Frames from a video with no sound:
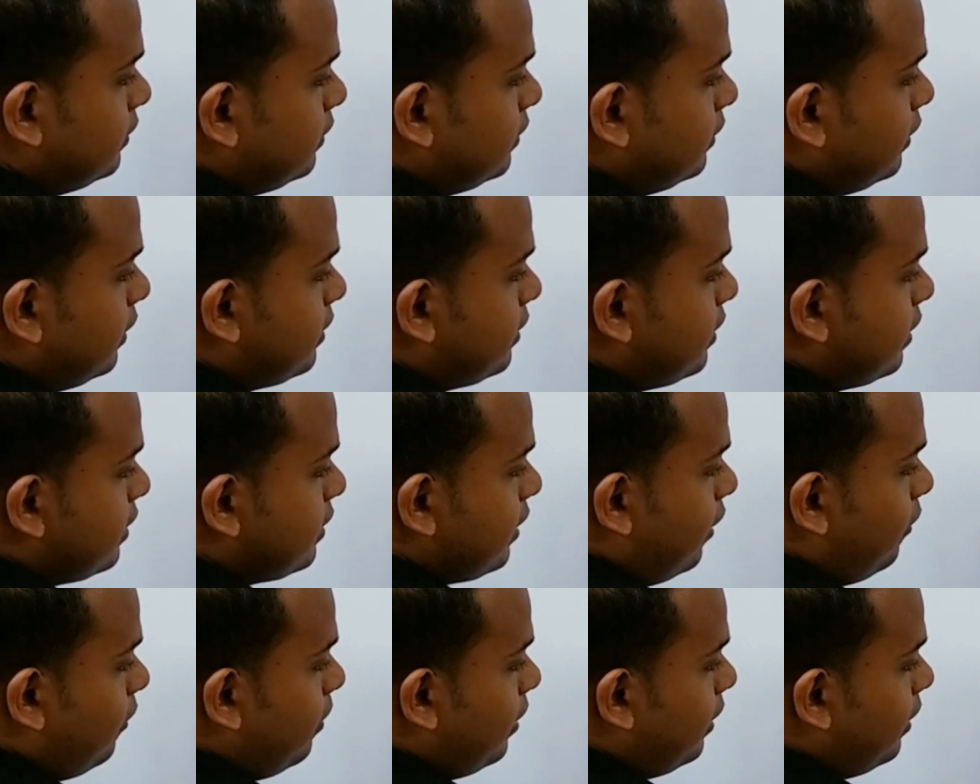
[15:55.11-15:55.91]
This is
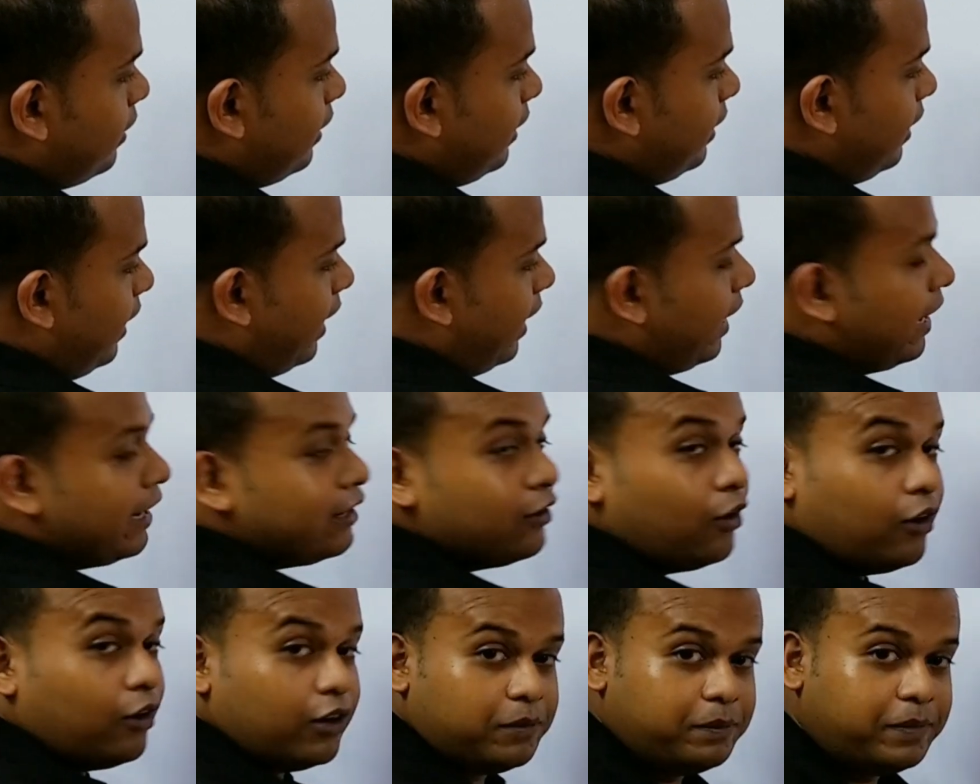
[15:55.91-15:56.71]
our A
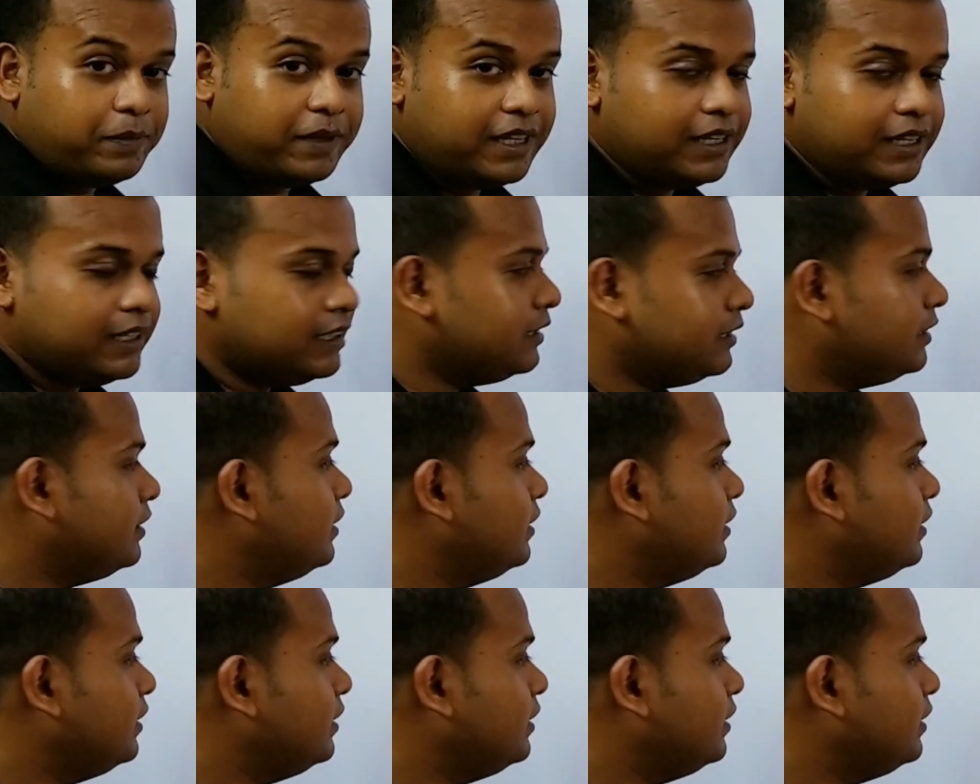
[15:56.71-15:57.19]
dot B,